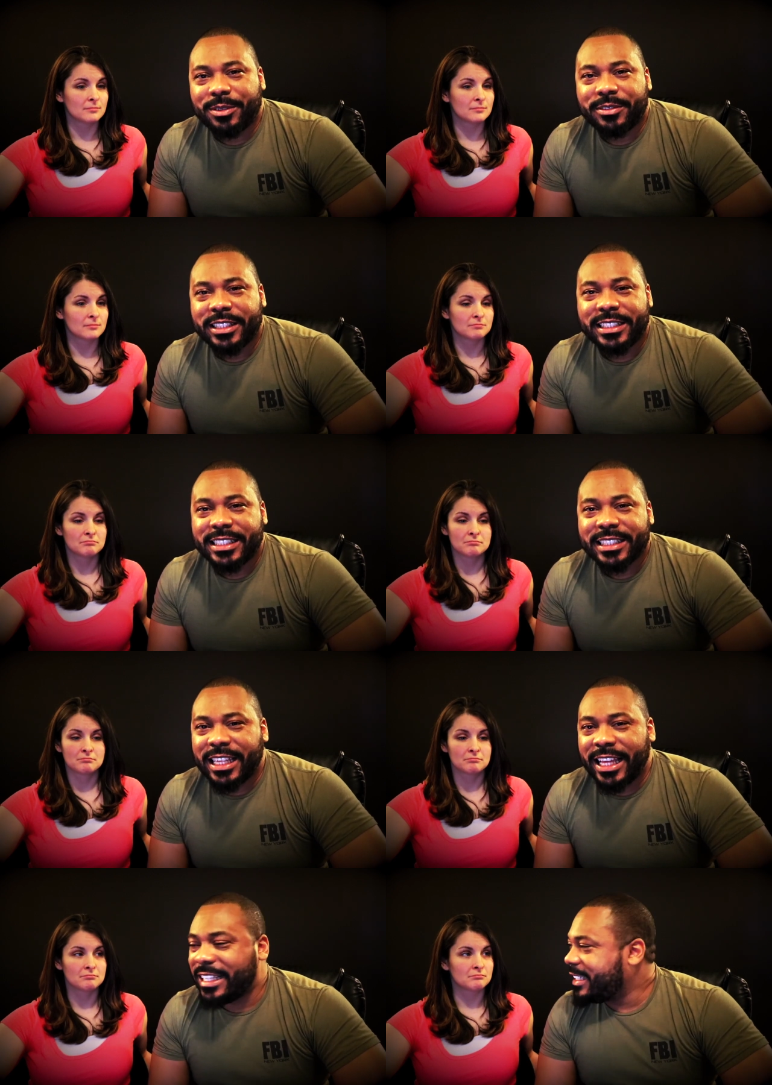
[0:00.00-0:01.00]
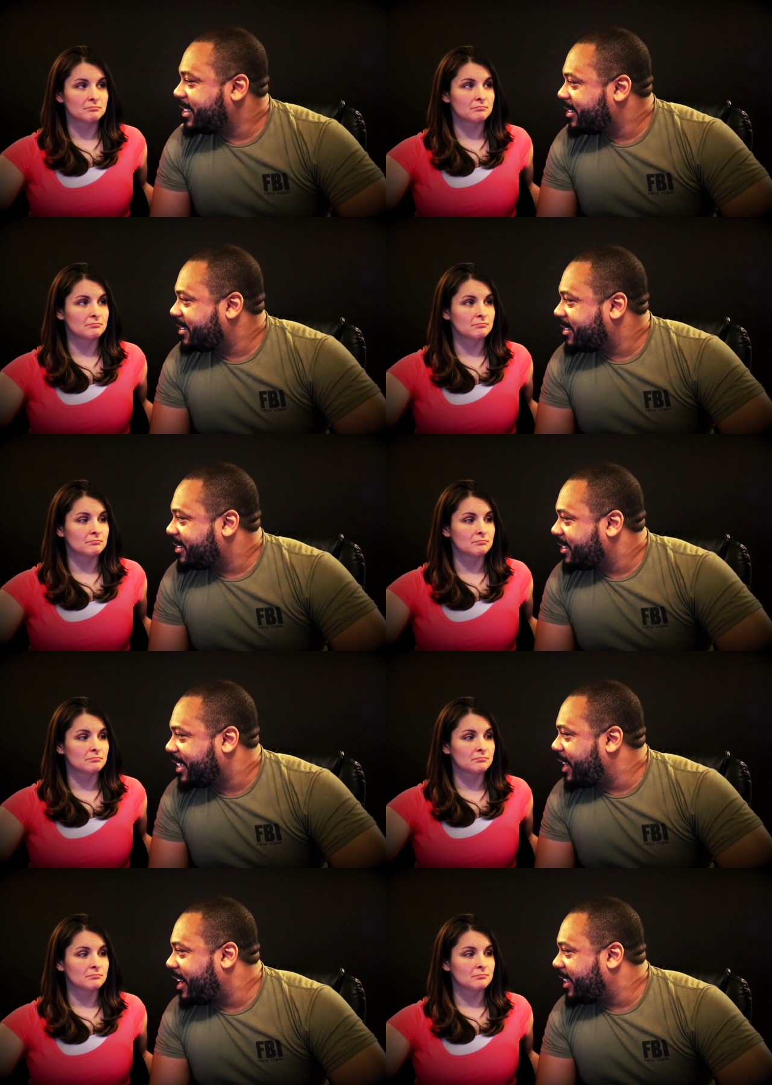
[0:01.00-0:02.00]
Speaker 1: one really didn't like
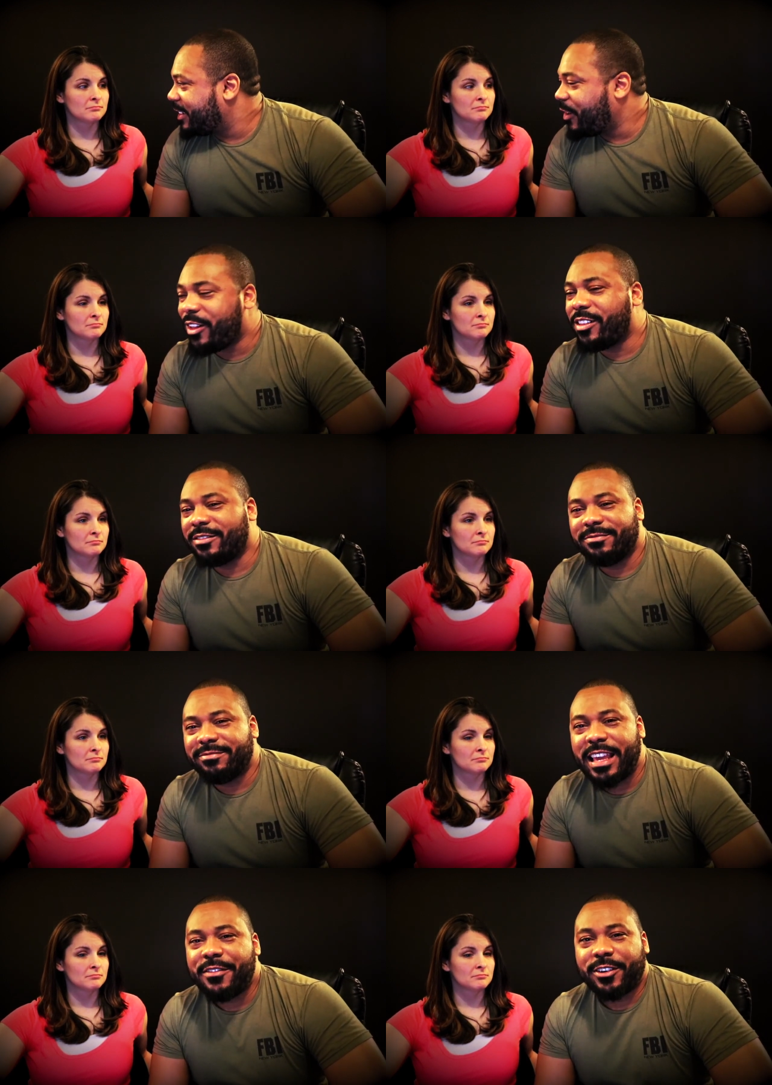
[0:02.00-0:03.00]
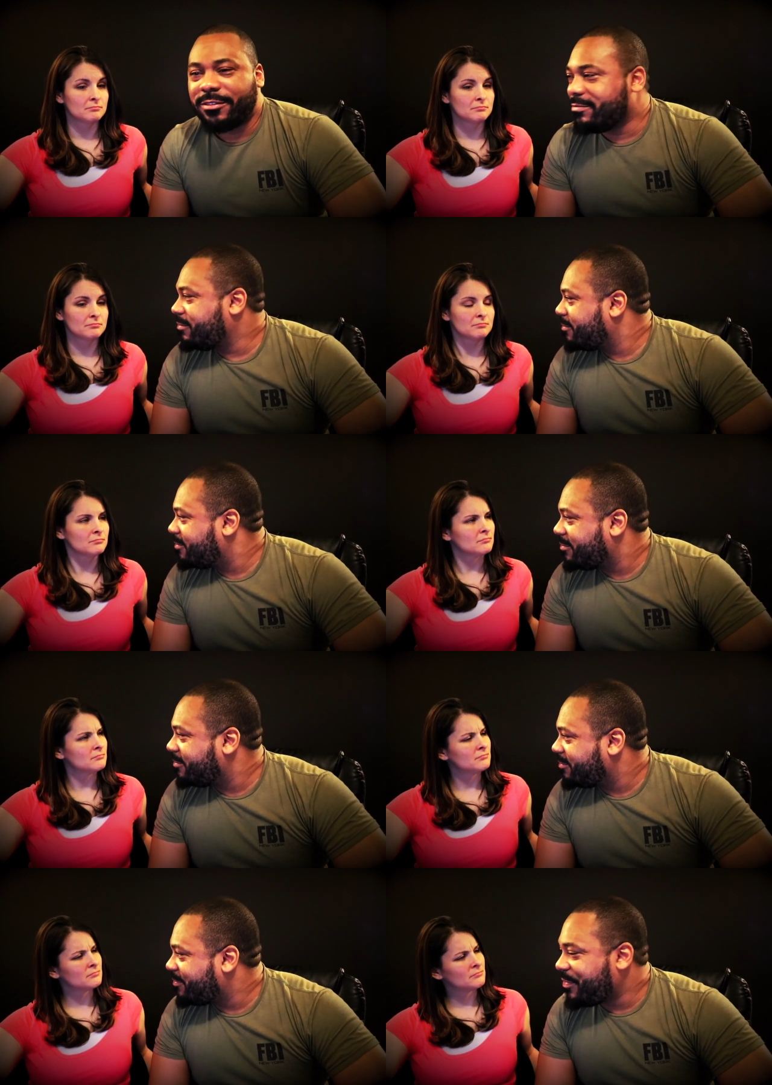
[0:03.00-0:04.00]
God at all ever
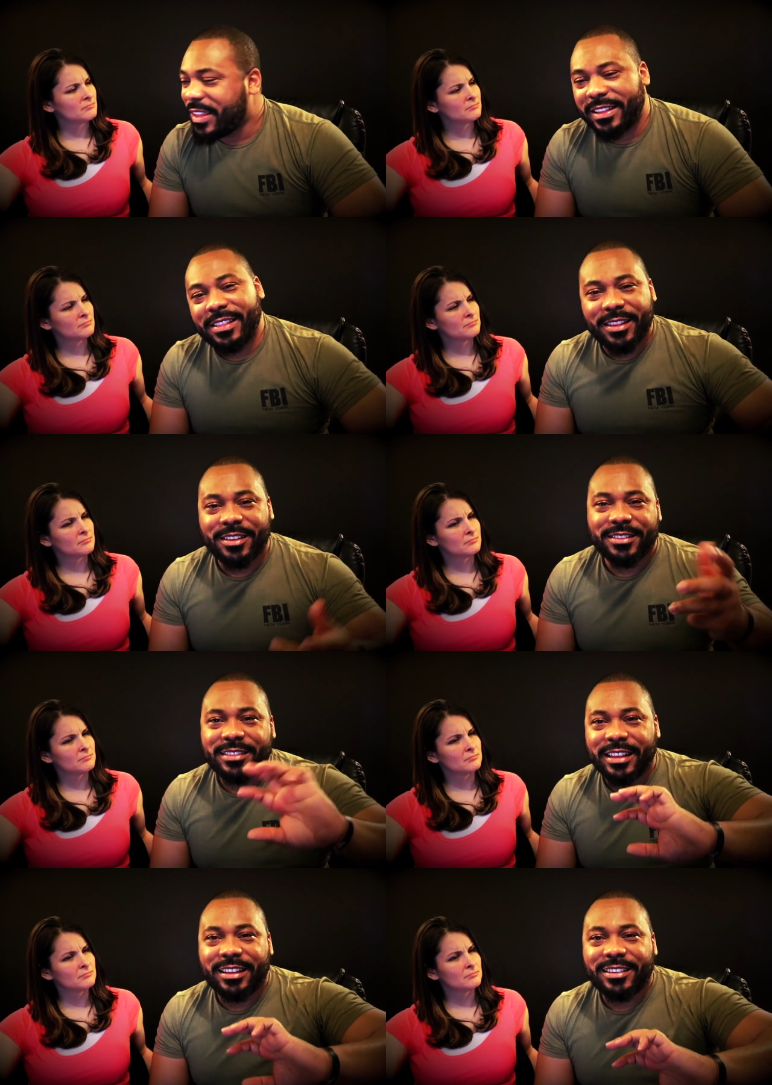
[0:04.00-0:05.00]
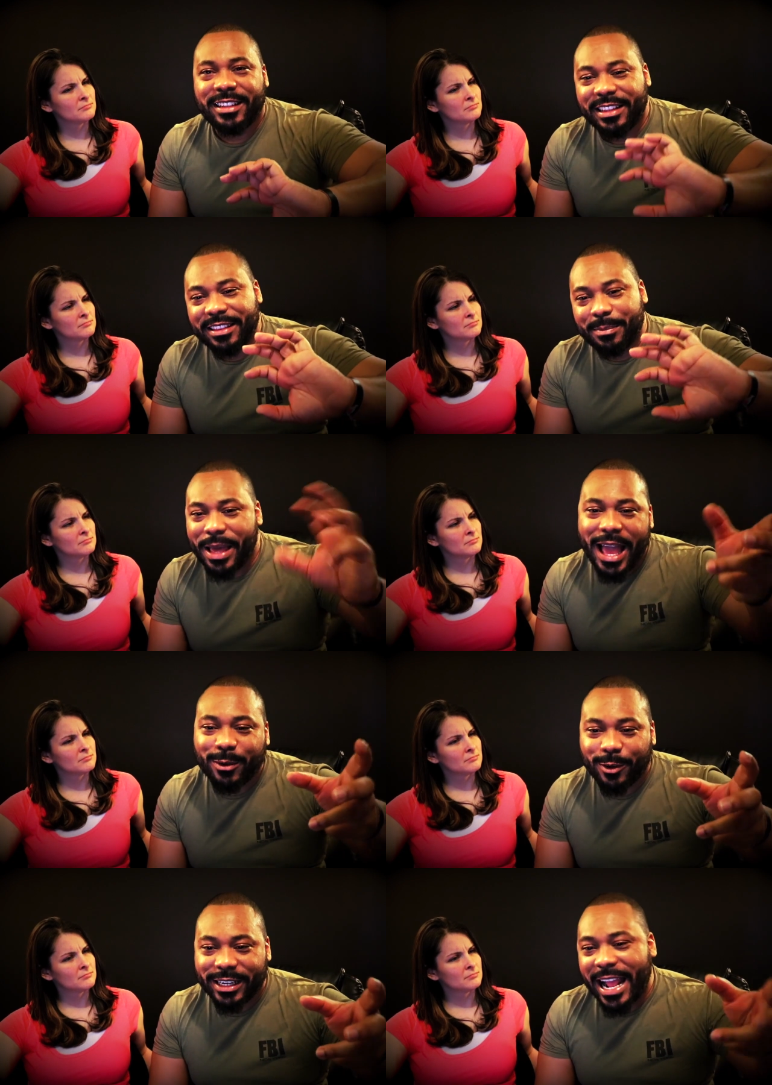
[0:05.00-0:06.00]
and then the, the, the
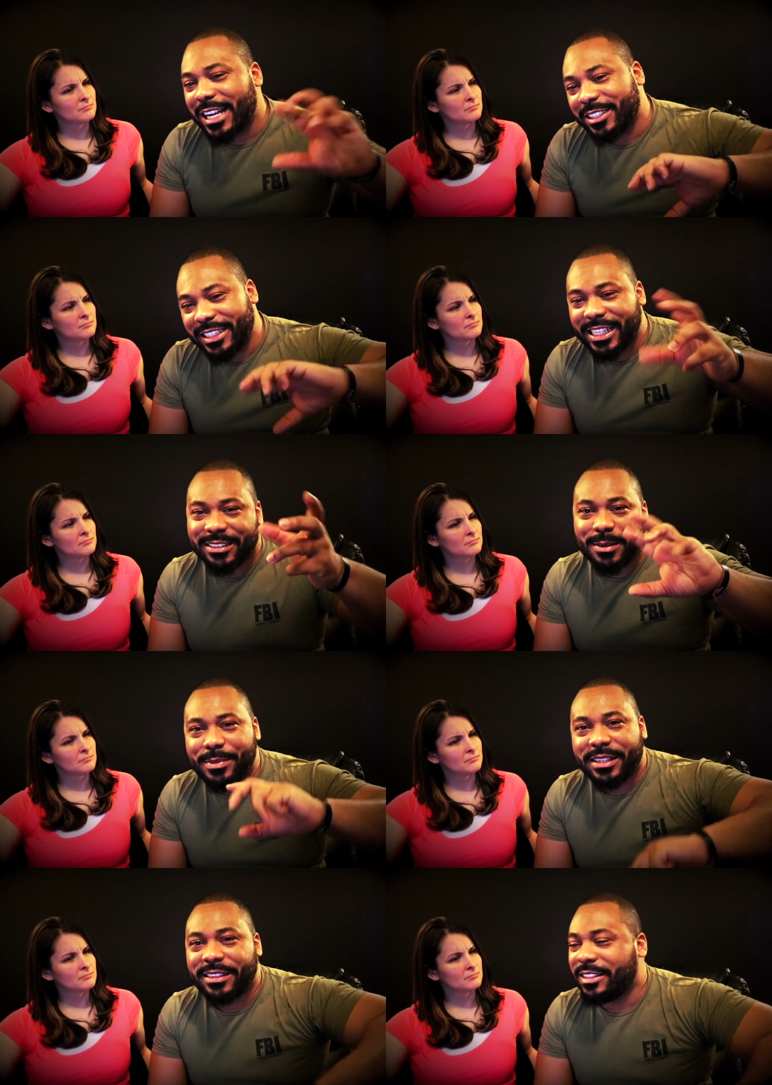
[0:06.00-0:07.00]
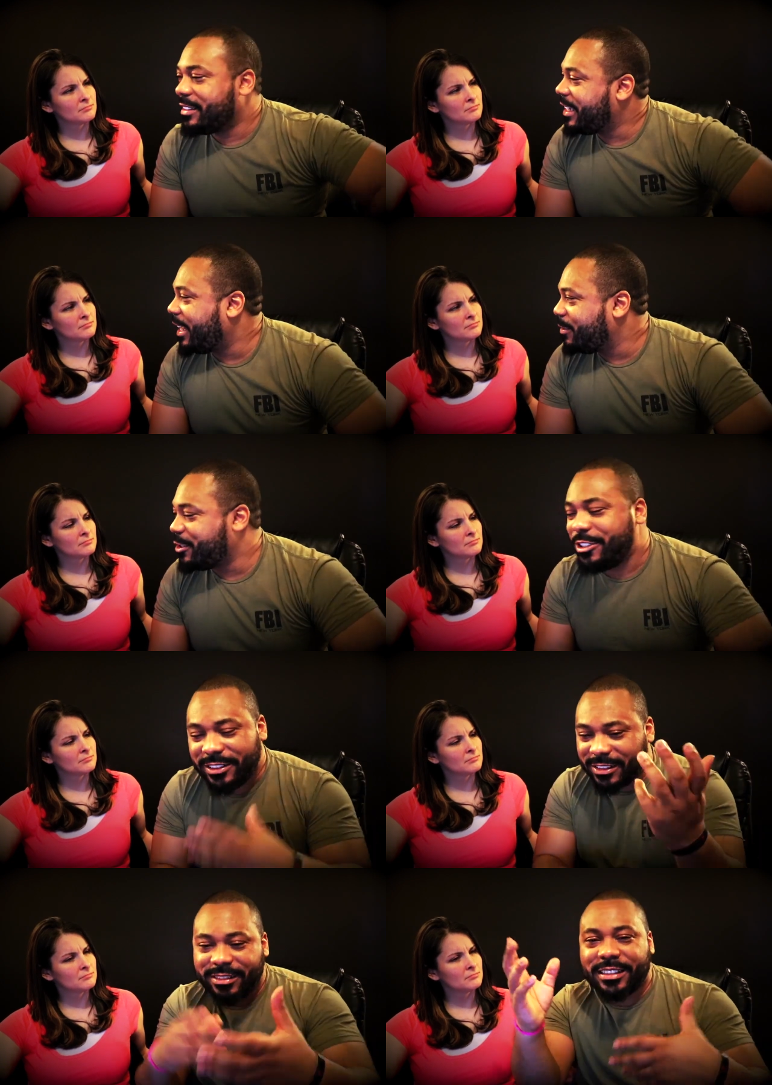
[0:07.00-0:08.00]
bad one actually ends up being the good guy, which
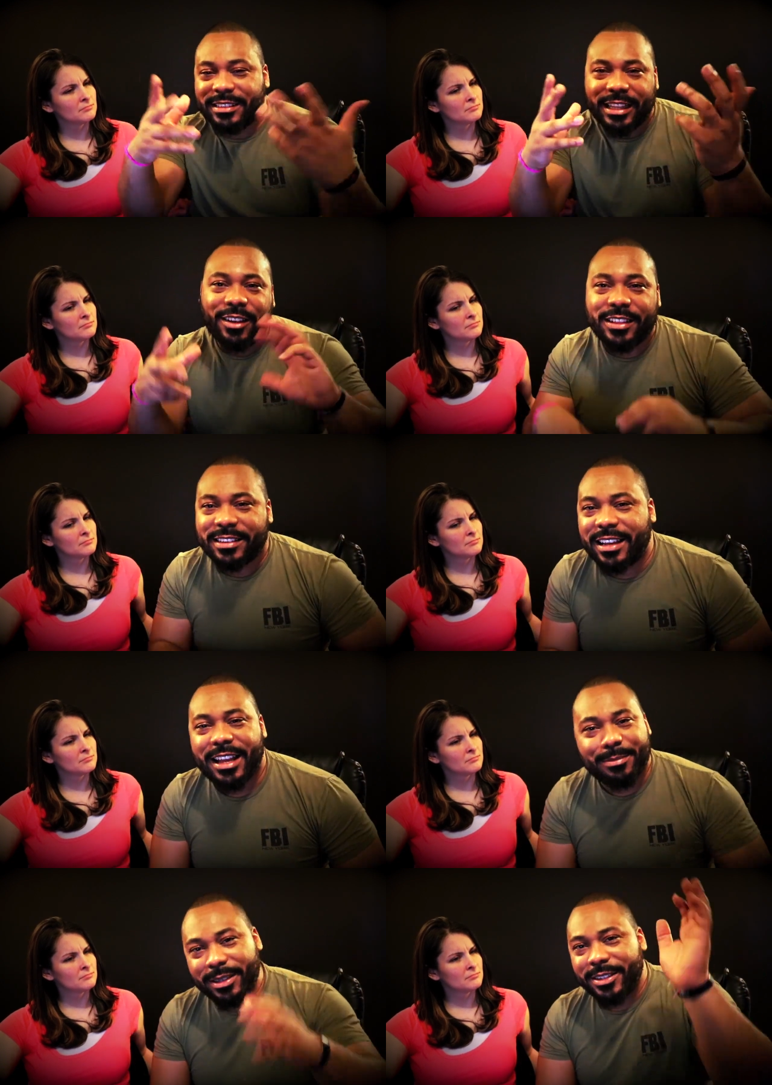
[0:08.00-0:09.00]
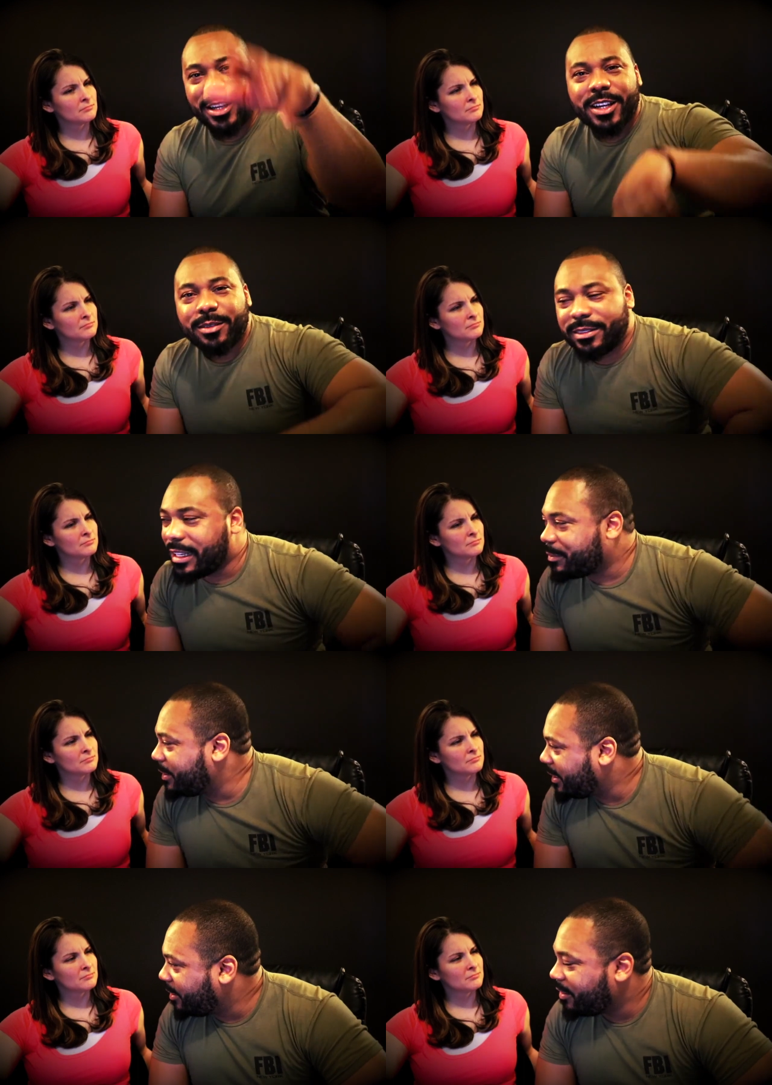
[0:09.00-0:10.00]
Jesus does that all the time, but we'll talk
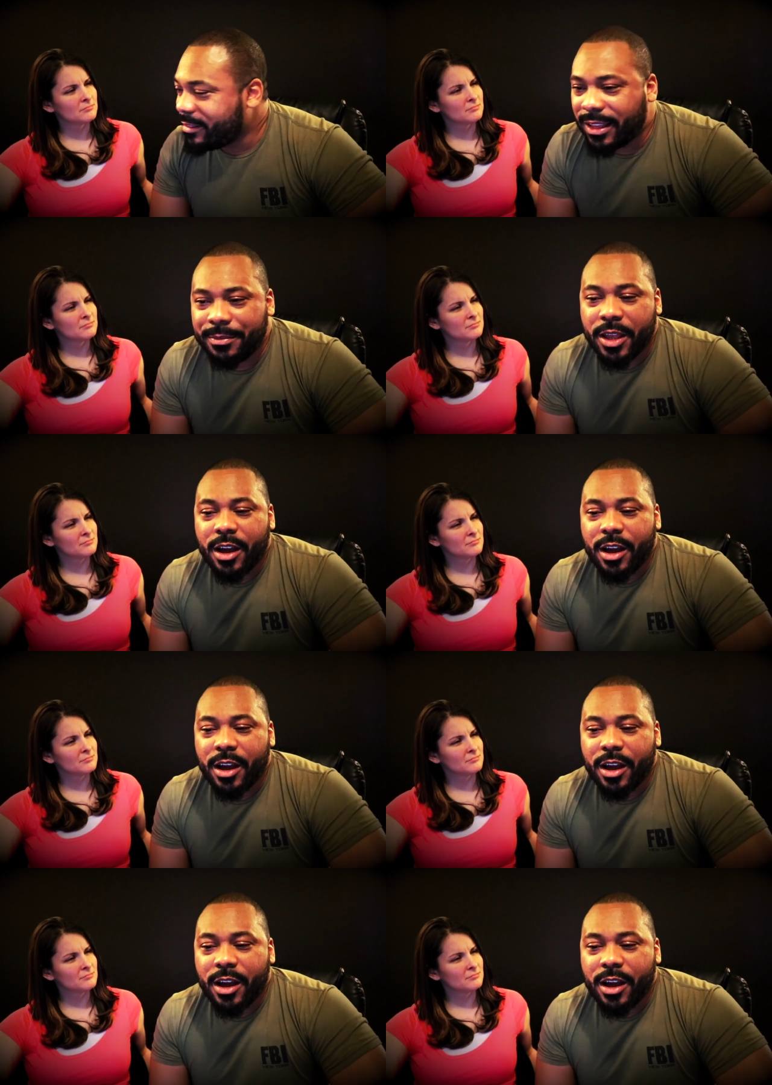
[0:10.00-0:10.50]
about that another time.